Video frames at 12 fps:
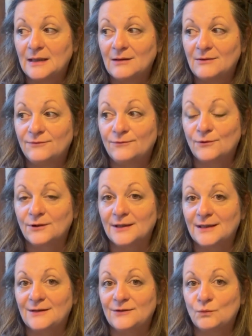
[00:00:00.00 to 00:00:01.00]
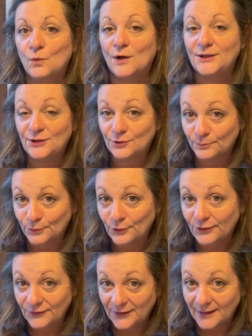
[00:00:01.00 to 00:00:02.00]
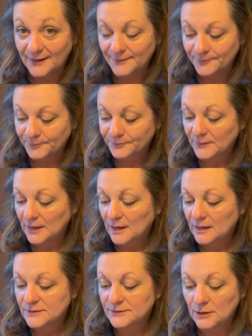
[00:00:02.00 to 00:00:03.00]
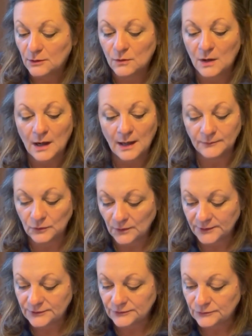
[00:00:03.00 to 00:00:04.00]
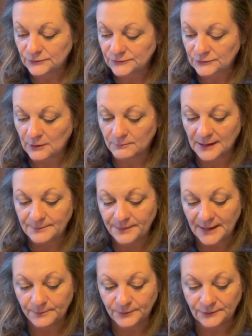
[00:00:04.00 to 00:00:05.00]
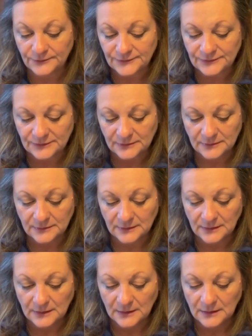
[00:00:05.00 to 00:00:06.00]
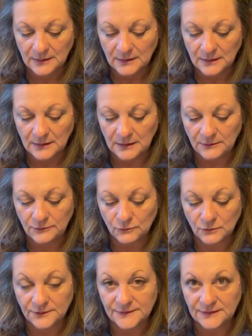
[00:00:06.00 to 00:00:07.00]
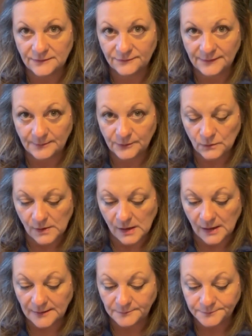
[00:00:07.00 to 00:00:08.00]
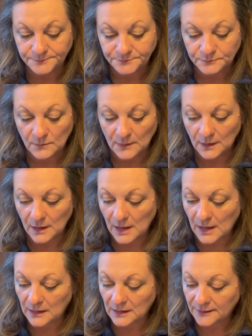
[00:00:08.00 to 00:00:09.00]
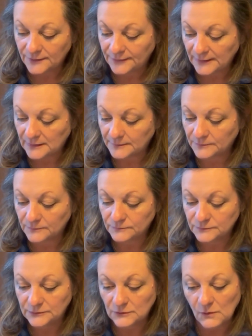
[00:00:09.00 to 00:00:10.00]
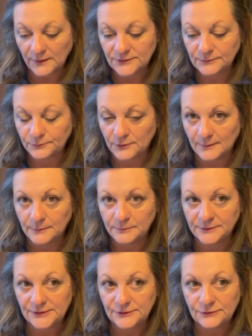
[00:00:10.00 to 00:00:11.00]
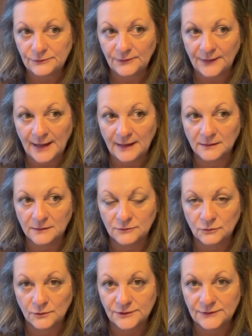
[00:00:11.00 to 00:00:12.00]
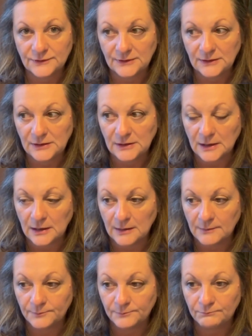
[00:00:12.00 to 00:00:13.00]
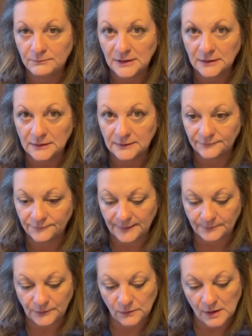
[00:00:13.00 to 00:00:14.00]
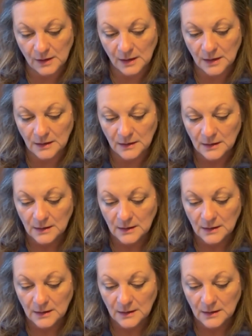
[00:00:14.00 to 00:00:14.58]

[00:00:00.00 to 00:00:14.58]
for his 1-year birthday. So I'm going to start my peppers indoors in February. And I think I'm going to probably do that towards the middle of February.